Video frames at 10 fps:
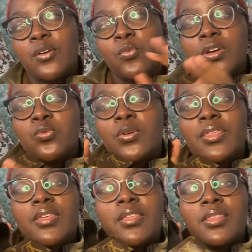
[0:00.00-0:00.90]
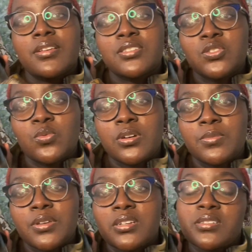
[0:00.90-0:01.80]
went with this one
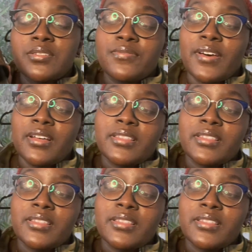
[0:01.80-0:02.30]
because of the fact